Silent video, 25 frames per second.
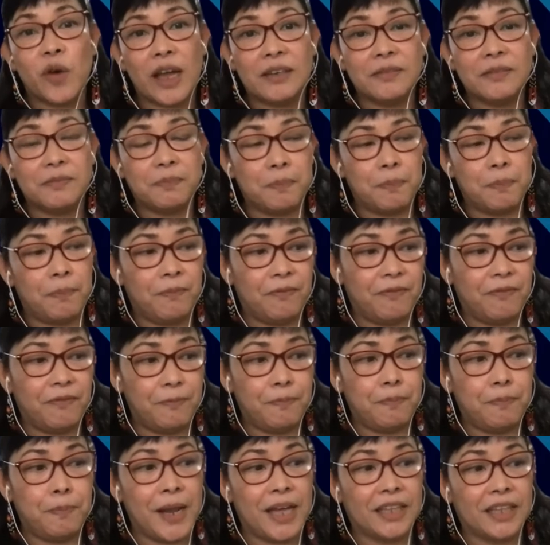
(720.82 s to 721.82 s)
one
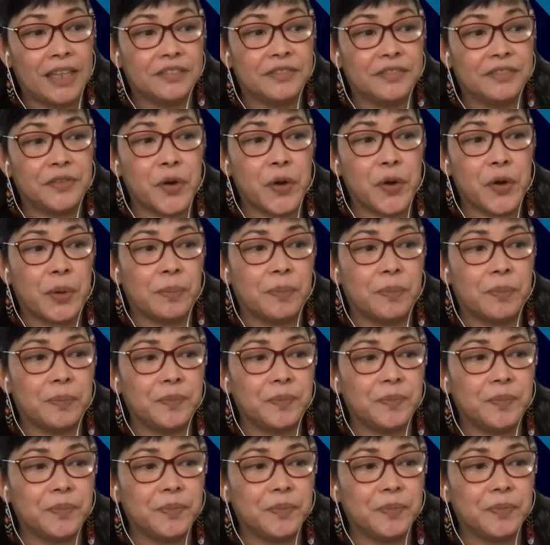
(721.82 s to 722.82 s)

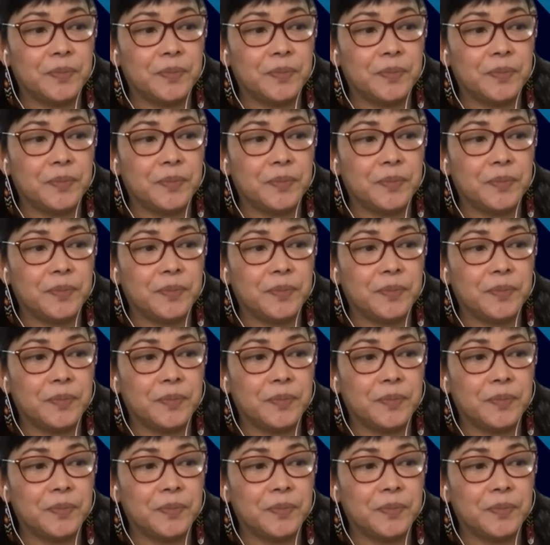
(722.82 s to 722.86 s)
platform.